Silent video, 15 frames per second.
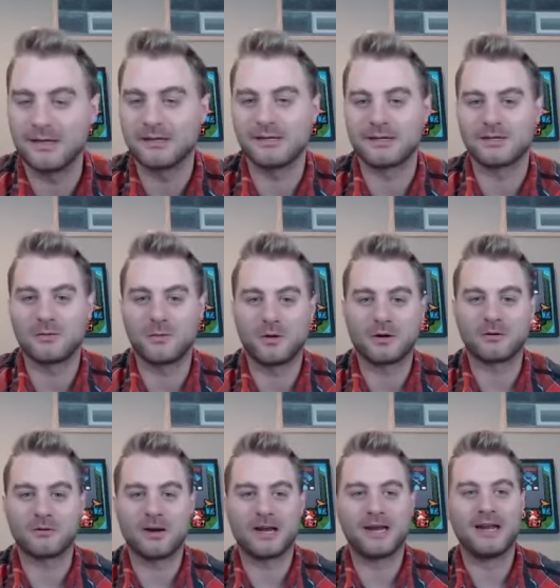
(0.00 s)
it doesn't work
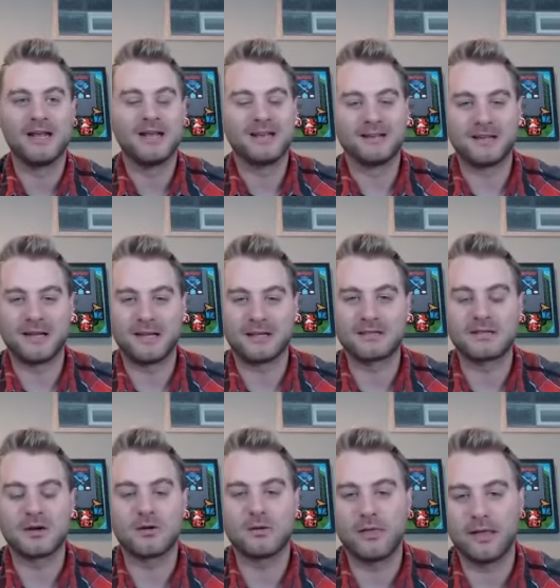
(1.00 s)
right. And
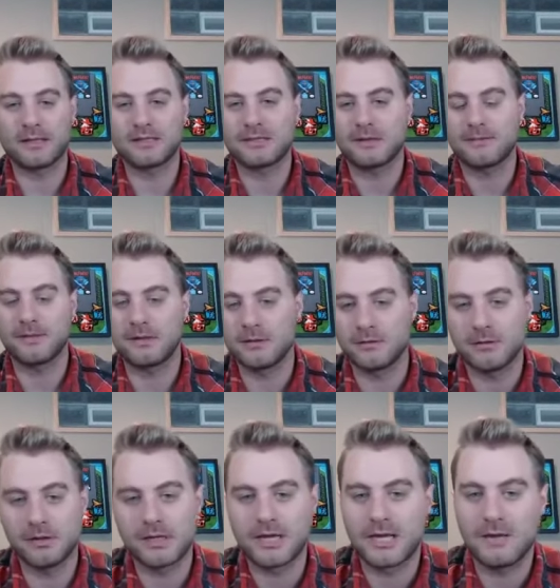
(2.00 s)
so that's something to
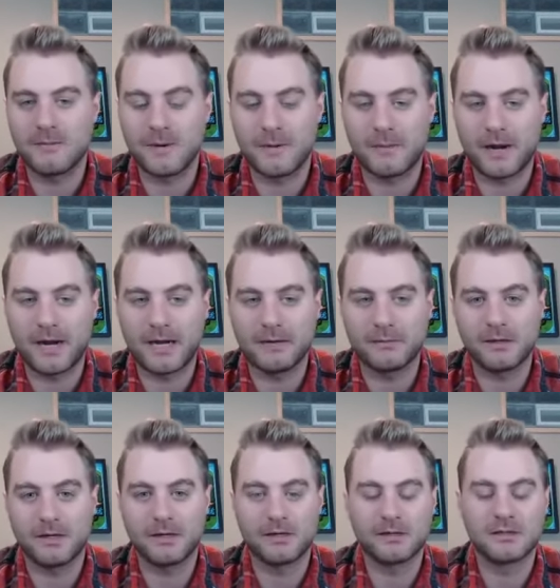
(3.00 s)
really keep in mind
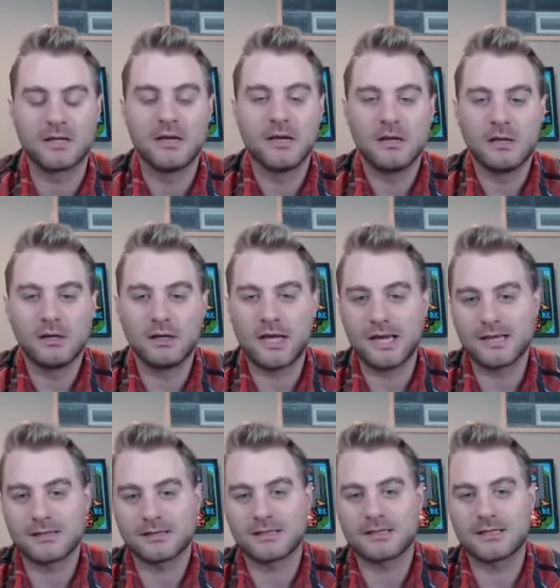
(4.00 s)
because you
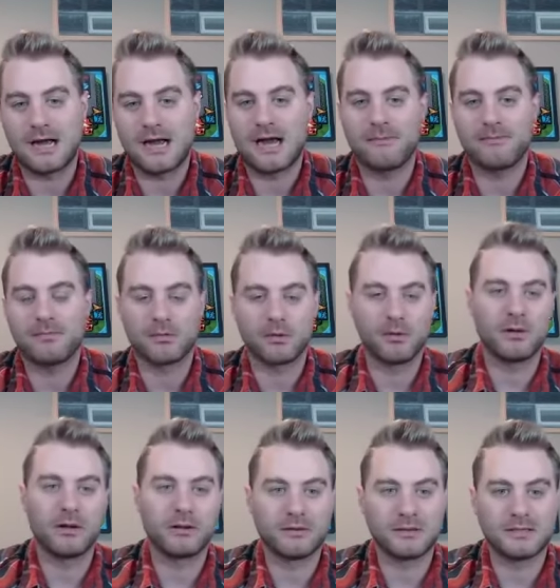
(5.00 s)
can't stop
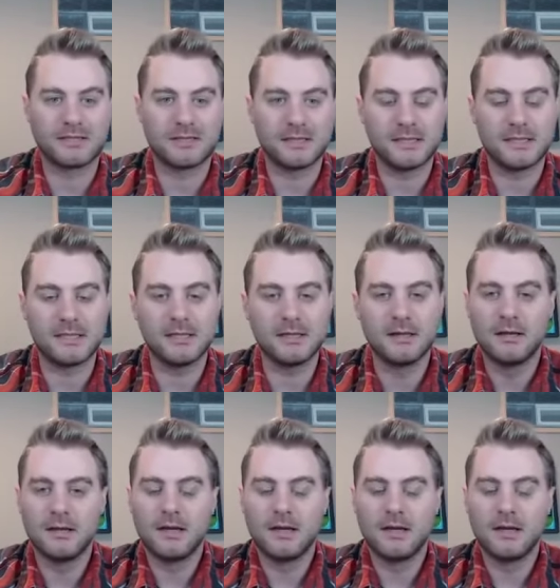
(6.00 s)
throwing out the seed